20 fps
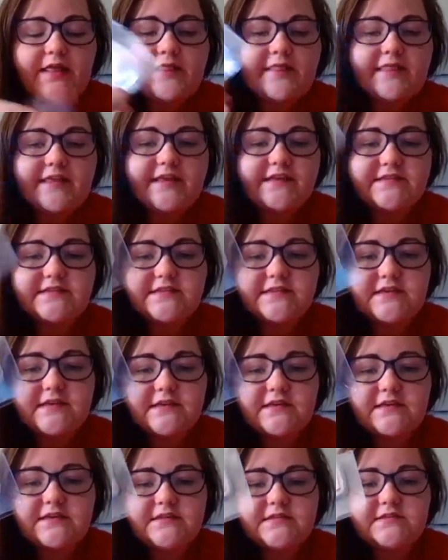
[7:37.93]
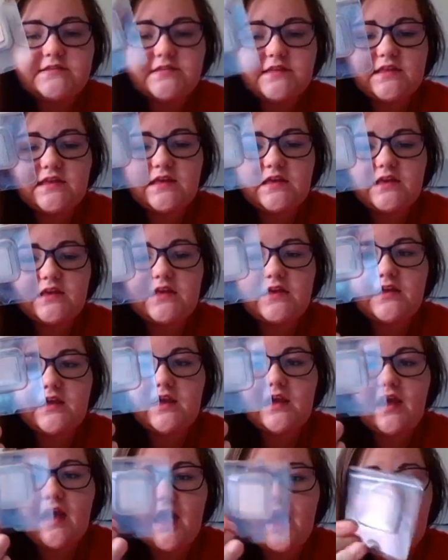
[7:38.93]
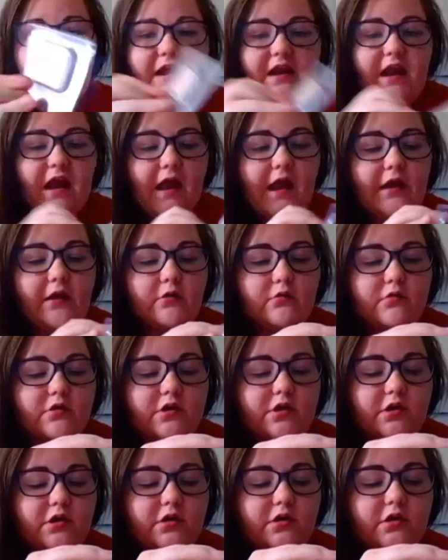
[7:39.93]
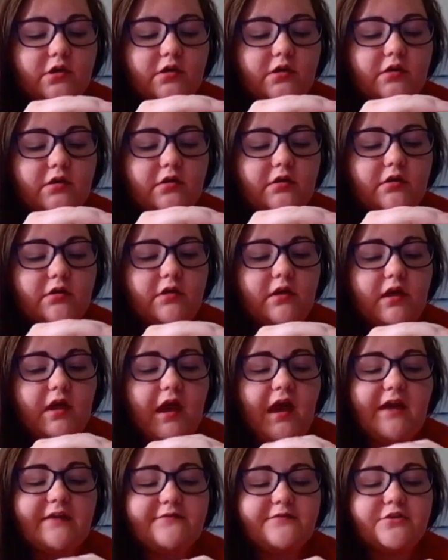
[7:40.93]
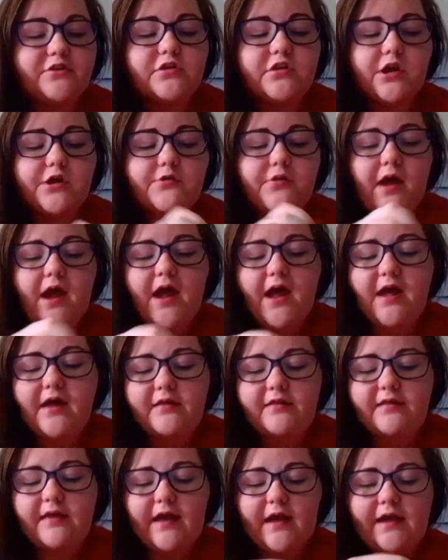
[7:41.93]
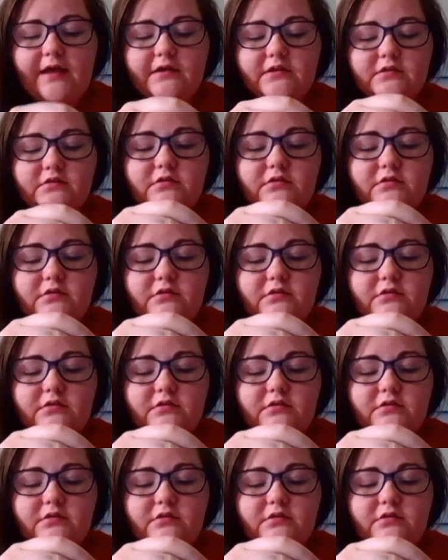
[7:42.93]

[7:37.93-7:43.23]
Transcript: this is the 8 hour afterglow highlight